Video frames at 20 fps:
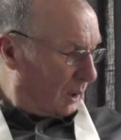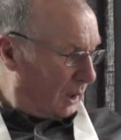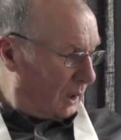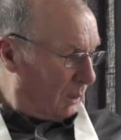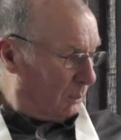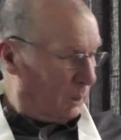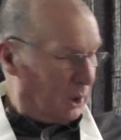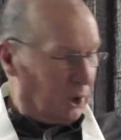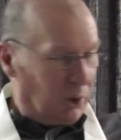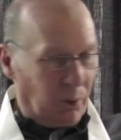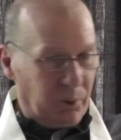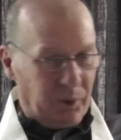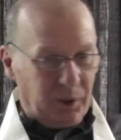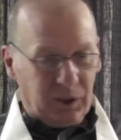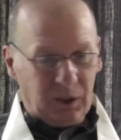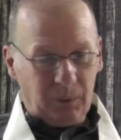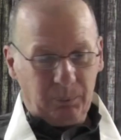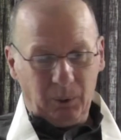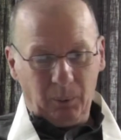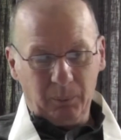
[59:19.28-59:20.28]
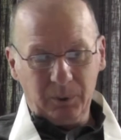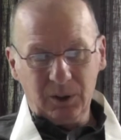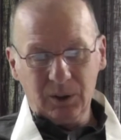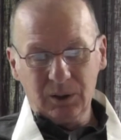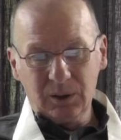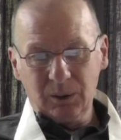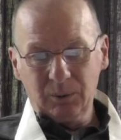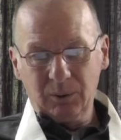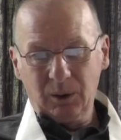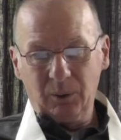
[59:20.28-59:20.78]
And we know that he probably
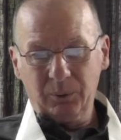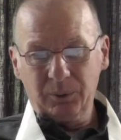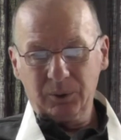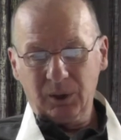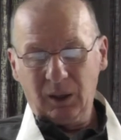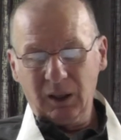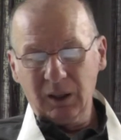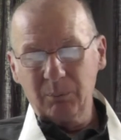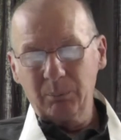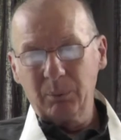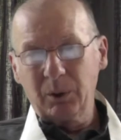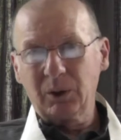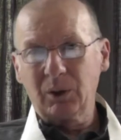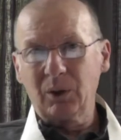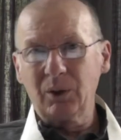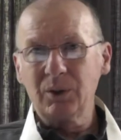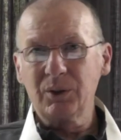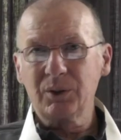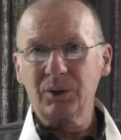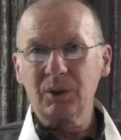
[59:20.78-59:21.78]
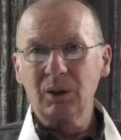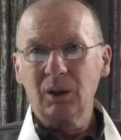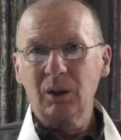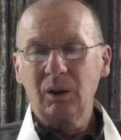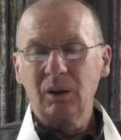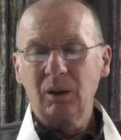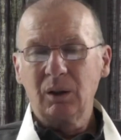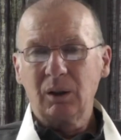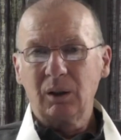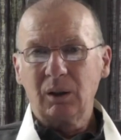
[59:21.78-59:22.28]
didn't have enough time because
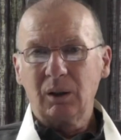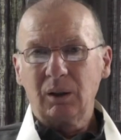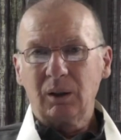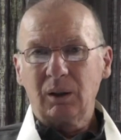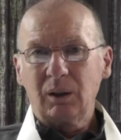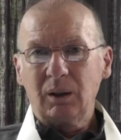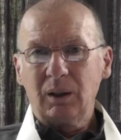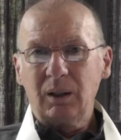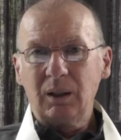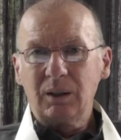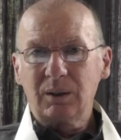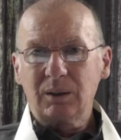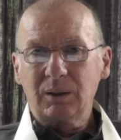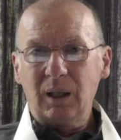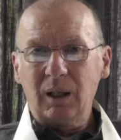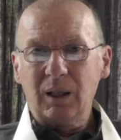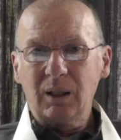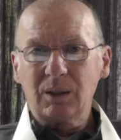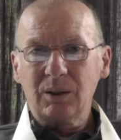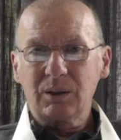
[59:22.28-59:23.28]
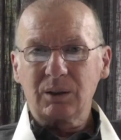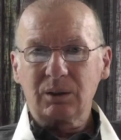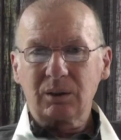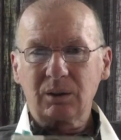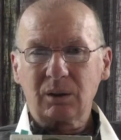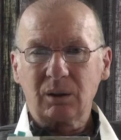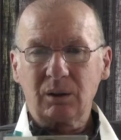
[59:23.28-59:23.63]
he says,